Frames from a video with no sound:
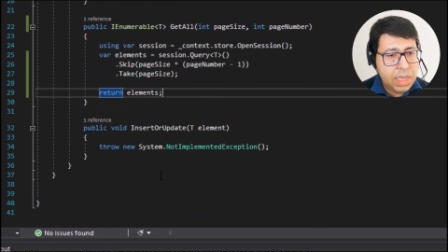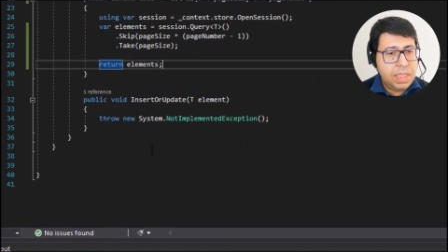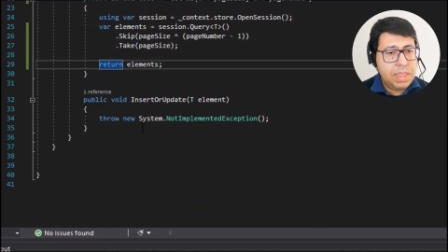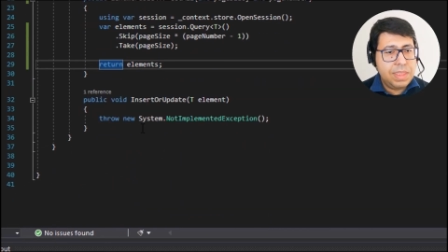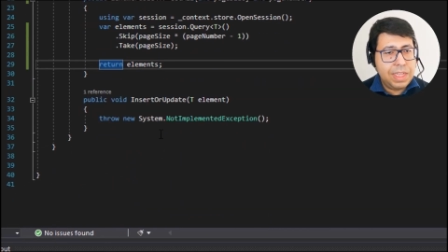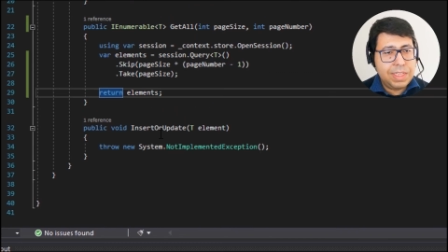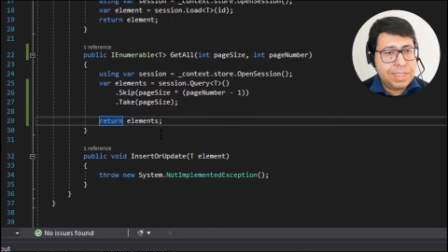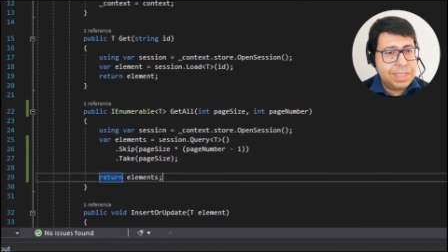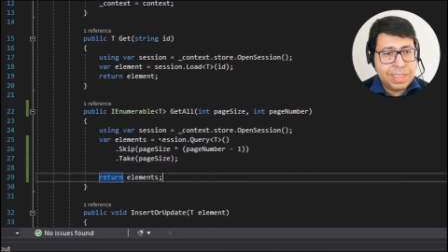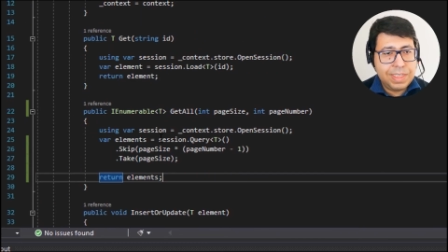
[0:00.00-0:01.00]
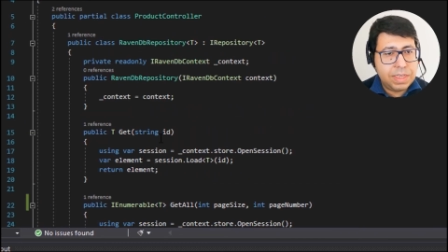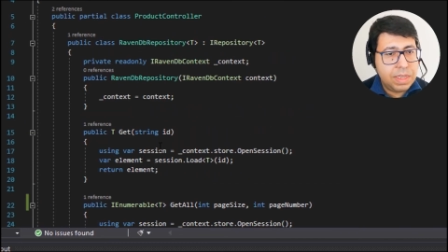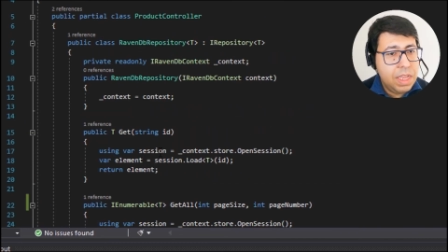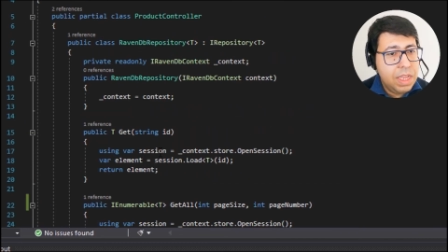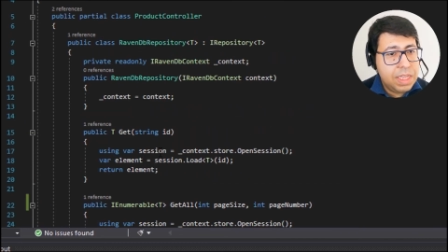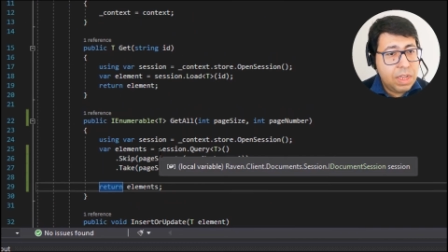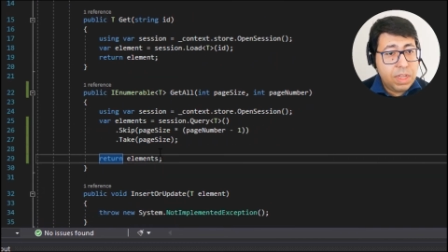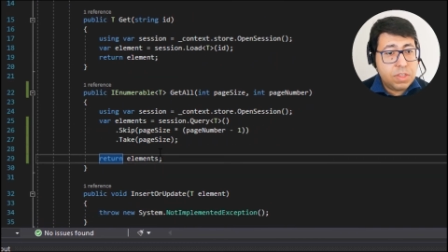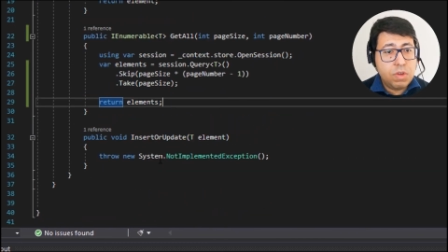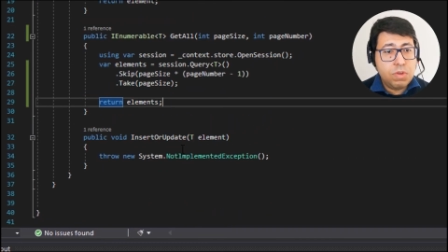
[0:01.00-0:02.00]
And that's, that's it.
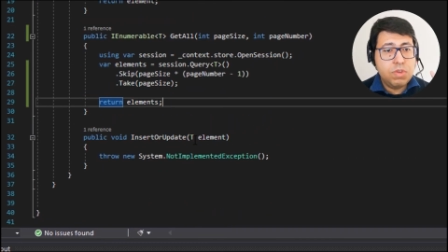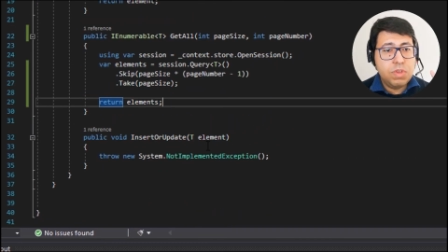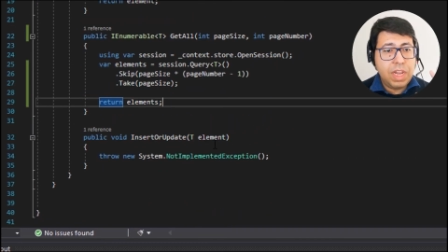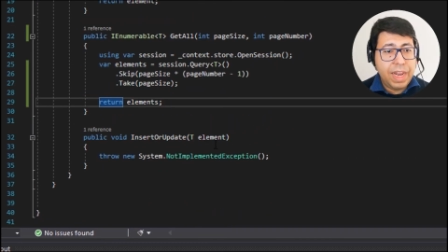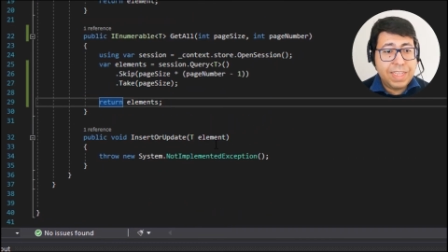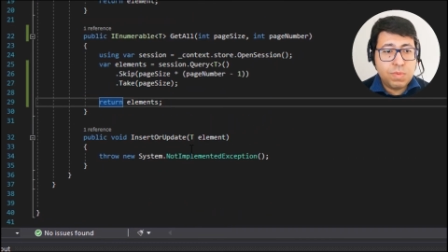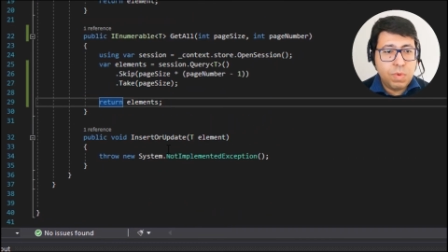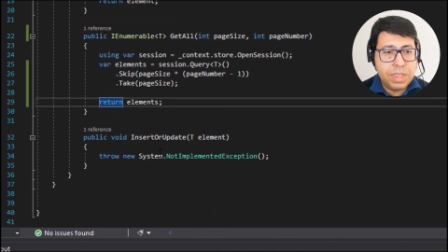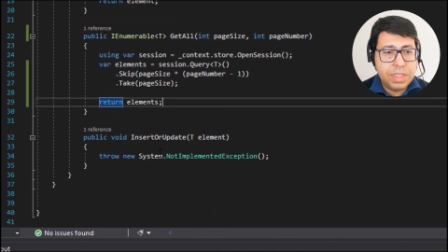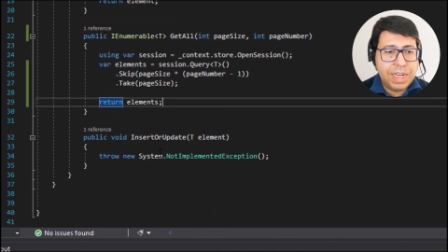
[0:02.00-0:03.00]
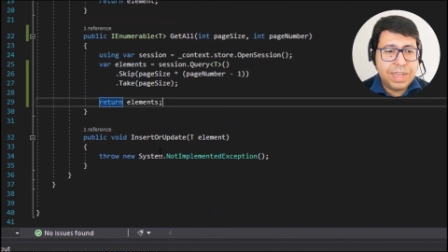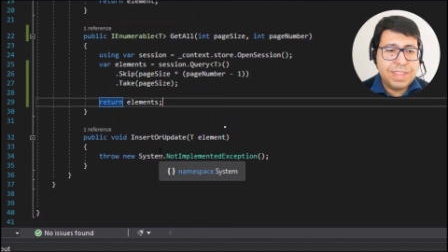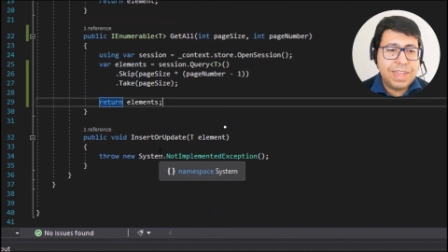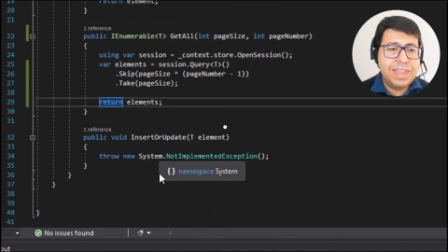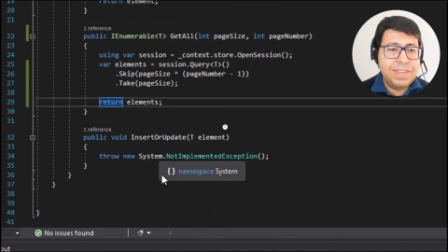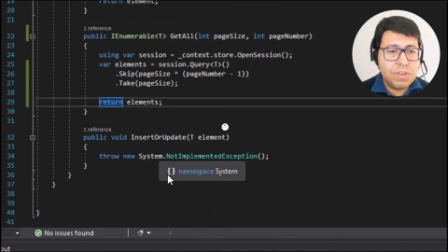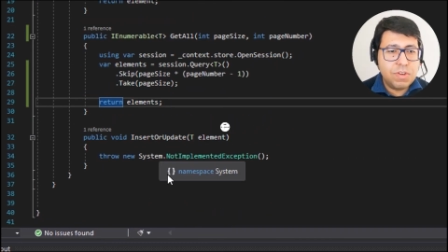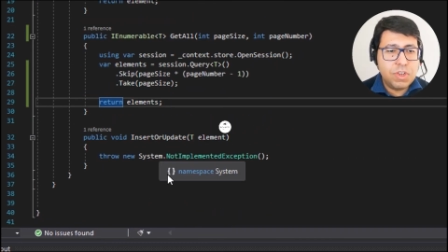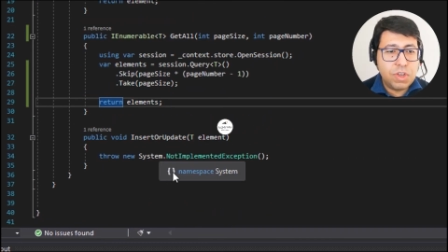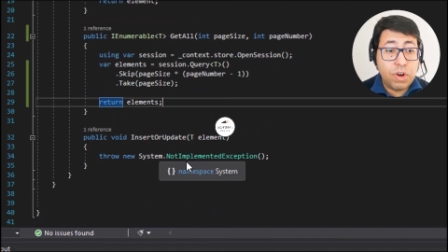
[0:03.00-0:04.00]
Now let's go to the last one, that is the
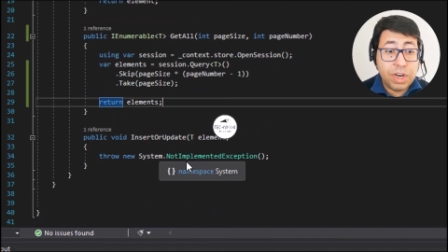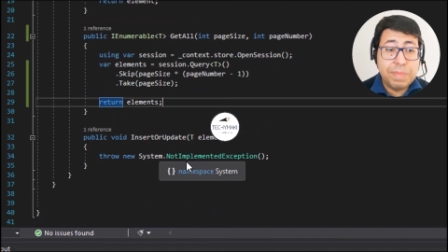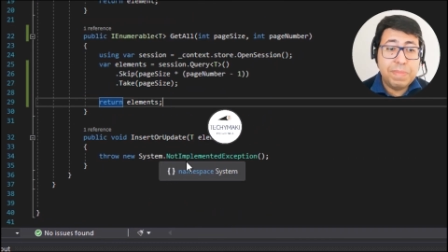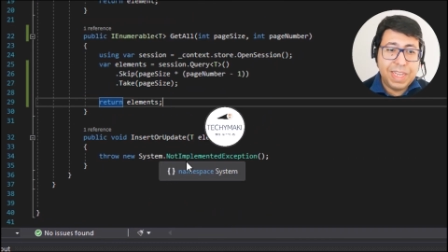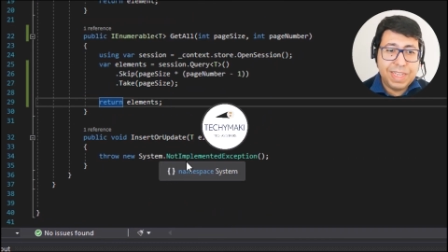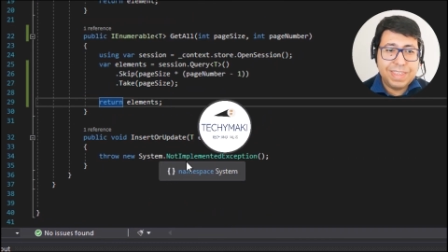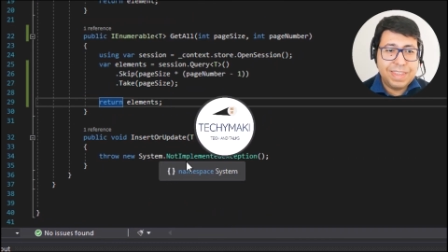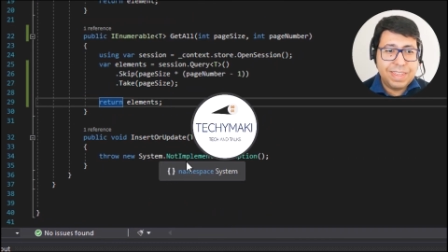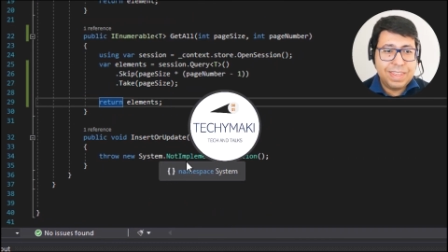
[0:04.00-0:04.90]
insert or update.